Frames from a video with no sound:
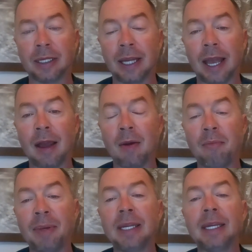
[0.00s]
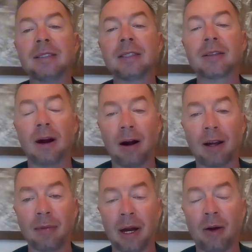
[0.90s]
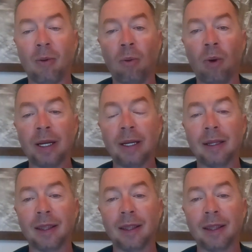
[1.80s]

is like, begin to talk about what